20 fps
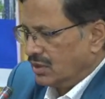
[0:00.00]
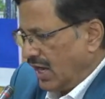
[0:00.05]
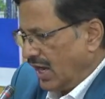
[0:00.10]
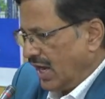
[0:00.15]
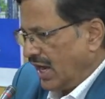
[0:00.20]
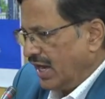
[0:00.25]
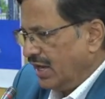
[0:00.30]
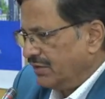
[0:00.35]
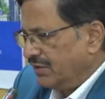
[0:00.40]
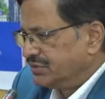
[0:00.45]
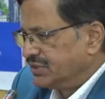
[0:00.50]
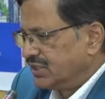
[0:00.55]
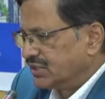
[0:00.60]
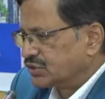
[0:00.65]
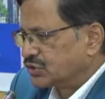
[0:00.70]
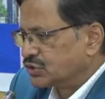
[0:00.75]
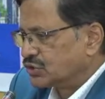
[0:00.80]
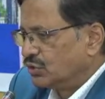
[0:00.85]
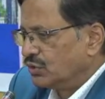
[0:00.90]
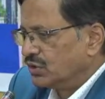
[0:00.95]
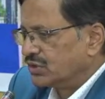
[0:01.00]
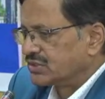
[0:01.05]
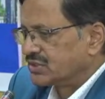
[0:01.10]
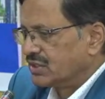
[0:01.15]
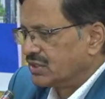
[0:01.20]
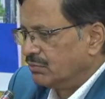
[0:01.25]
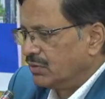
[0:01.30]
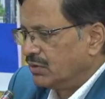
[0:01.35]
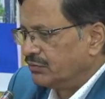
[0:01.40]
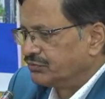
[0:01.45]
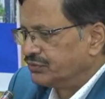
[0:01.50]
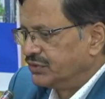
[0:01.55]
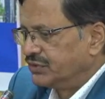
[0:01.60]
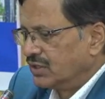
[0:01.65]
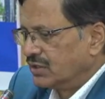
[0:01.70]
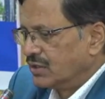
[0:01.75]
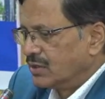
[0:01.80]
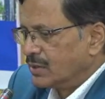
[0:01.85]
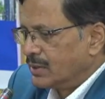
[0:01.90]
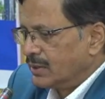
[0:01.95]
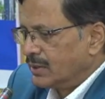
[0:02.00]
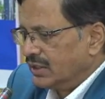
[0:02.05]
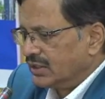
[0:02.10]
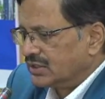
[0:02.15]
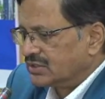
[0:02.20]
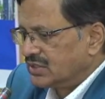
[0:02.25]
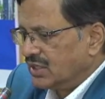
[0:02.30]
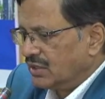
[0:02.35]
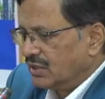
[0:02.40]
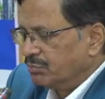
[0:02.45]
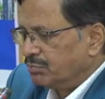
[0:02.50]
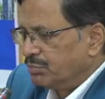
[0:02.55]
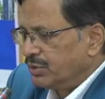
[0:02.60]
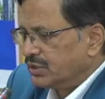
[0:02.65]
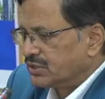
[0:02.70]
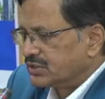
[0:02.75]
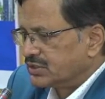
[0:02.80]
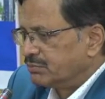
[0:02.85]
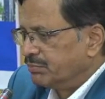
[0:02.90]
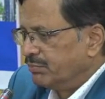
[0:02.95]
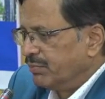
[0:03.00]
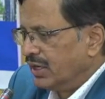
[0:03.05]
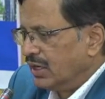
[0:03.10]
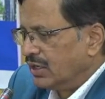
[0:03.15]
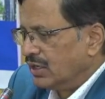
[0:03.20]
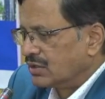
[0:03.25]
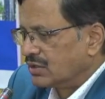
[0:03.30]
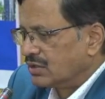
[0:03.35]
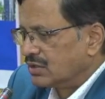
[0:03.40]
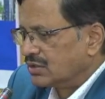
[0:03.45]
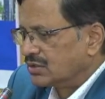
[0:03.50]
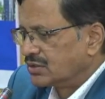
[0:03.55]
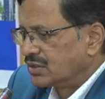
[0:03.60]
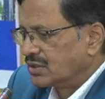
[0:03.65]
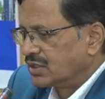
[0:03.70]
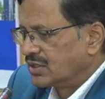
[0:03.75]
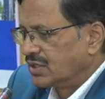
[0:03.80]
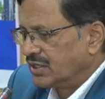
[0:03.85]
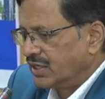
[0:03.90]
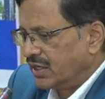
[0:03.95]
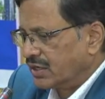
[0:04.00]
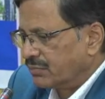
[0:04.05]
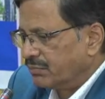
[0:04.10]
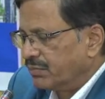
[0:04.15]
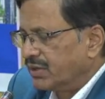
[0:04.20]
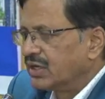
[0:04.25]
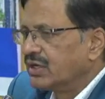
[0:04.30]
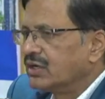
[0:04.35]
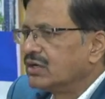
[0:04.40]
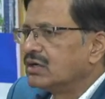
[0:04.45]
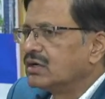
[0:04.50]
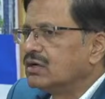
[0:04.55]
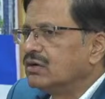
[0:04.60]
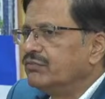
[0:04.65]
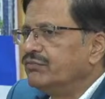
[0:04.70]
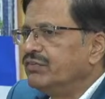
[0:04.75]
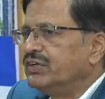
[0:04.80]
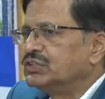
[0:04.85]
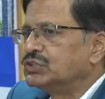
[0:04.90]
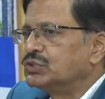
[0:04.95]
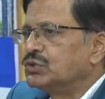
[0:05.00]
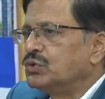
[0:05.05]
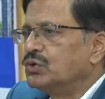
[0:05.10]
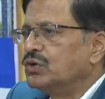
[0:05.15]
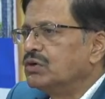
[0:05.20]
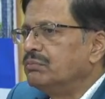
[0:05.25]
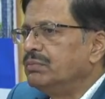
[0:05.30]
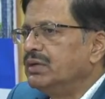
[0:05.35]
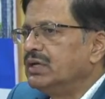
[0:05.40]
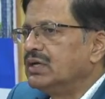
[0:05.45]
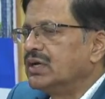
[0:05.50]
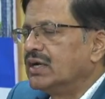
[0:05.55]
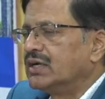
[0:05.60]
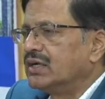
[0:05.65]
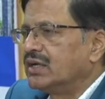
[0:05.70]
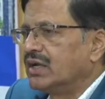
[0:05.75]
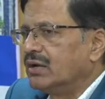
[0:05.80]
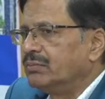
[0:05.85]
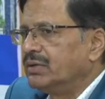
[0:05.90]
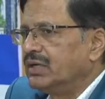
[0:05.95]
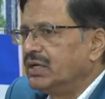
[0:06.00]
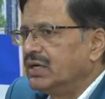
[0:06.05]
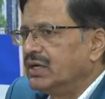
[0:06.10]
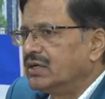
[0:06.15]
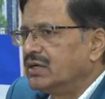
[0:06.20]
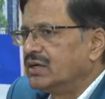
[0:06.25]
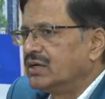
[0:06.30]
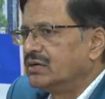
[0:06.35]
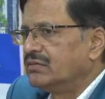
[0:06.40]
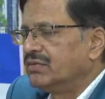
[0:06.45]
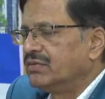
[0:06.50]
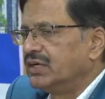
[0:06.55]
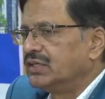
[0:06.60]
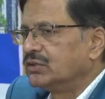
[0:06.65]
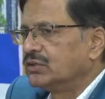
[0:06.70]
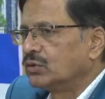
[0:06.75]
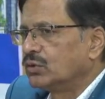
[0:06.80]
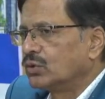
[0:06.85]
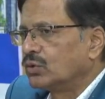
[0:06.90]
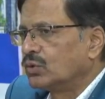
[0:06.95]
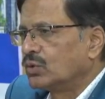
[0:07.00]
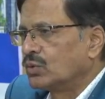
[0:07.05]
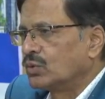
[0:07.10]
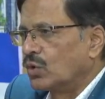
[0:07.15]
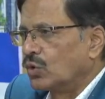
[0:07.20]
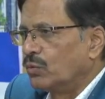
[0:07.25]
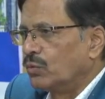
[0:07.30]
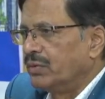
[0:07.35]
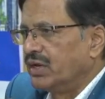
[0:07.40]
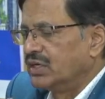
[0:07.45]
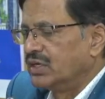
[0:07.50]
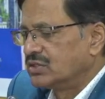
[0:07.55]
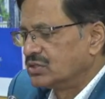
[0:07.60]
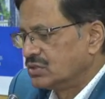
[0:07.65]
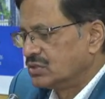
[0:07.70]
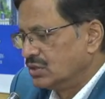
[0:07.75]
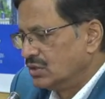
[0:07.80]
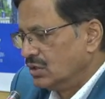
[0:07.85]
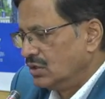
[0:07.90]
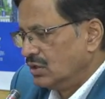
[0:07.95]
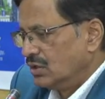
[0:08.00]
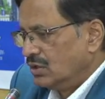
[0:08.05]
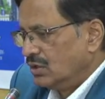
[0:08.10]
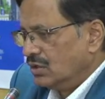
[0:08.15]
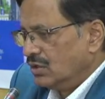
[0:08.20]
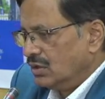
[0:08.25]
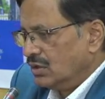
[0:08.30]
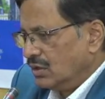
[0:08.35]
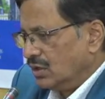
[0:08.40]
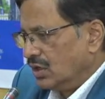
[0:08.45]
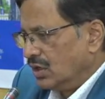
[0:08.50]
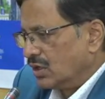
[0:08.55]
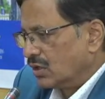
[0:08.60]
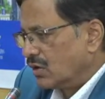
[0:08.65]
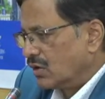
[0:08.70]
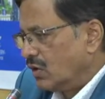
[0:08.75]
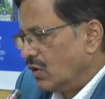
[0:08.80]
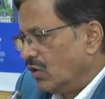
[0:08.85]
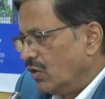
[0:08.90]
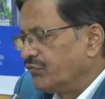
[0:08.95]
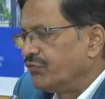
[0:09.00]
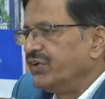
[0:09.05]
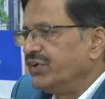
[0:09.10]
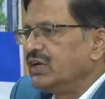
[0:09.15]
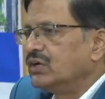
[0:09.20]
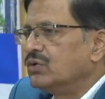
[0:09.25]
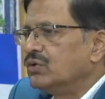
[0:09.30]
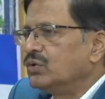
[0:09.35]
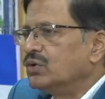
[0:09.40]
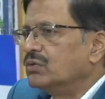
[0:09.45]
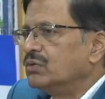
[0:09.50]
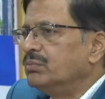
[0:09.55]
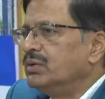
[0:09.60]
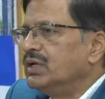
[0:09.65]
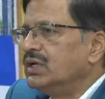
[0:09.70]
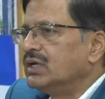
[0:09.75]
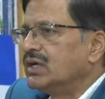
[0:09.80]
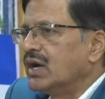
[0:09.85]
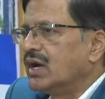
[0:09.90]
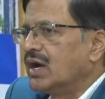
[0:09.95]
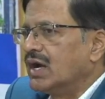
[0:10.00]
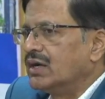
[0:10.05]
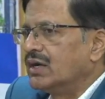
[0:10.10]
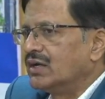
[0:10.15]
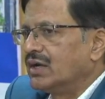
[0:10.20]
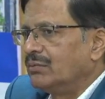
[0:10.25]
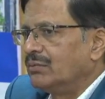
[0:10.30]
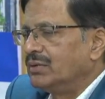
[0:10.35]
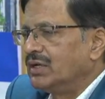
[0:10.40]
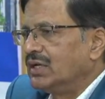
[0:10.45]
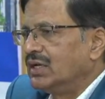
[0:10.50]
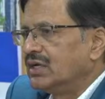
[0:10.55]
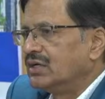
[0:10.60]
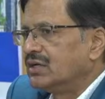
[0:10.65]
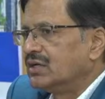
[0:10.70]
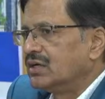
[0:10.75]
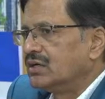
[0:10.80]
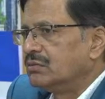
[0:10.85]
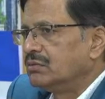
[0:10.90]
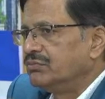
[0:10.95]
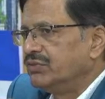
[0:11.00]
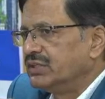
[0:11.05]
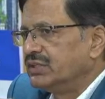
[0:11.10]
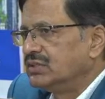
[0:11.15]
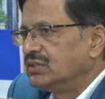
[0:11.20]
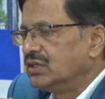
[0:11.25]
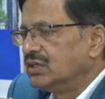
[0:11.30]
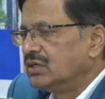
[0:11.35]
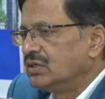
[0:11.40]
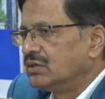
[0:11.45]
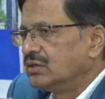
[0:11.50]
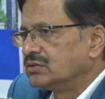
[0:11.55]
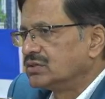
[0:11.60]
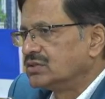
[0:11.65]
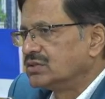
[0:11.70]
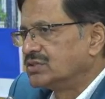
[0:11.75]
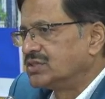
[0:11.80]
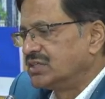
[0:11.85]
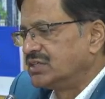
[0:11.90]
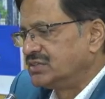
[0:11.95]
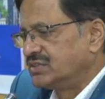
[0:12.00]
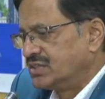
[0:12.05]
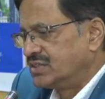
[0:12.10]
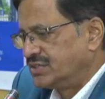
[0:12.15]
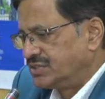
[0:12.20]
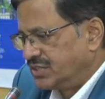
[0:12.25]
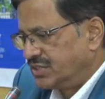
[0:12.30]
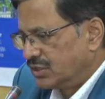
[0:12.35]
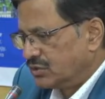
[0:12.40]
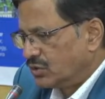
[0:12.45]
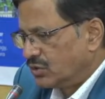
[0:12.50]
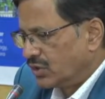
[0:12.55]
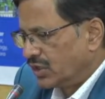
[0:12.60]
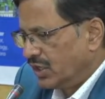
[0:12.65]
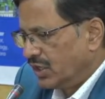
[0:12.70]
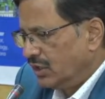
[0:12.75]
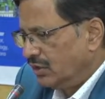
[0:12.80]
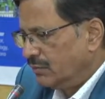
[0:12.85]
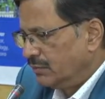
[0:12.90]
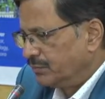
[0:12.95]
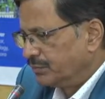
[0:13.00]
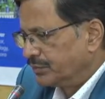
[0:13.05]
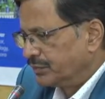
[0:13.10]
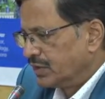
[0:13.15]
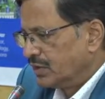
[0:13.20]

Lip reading: I have just told some of the examples. Milk, turmeric, which could be contaminated by chromate. Coffee could be contaminated with the chicory.